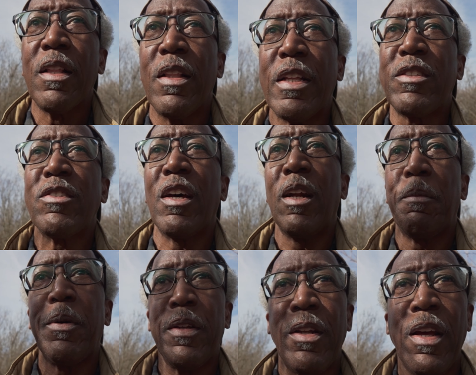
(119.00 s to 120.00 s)
let's set
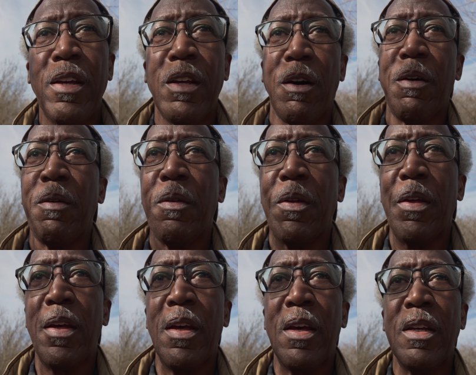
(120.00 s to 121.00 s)
up and
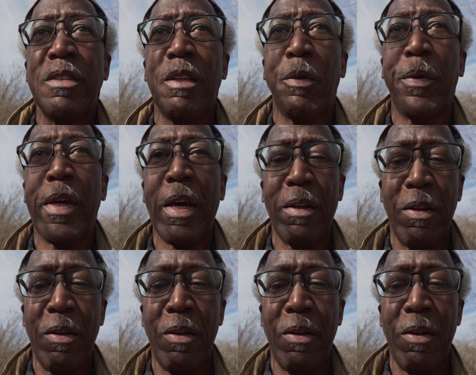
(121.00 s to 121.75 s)
see what we get.